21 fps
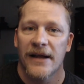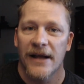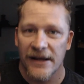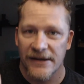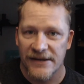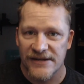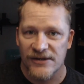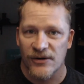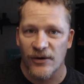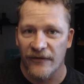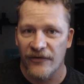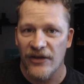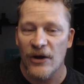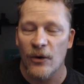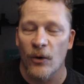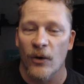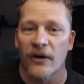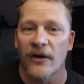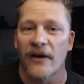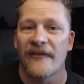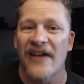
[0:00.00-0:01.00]
sort of the
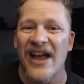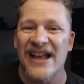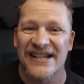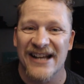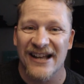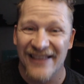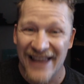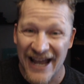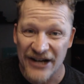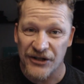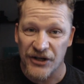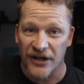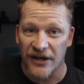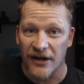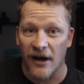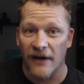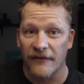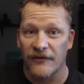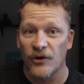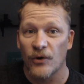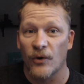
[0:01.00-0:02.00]
order of escalation
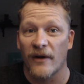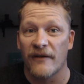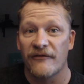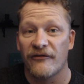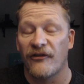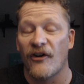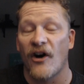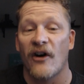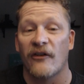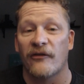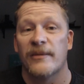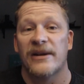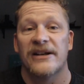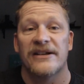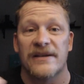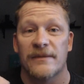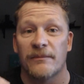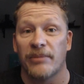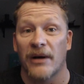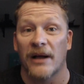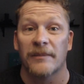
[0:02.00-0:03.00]
of your involvement
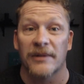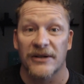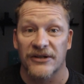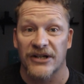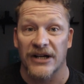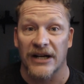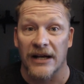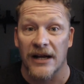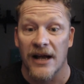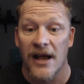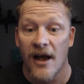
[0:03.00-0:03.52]
in publishing.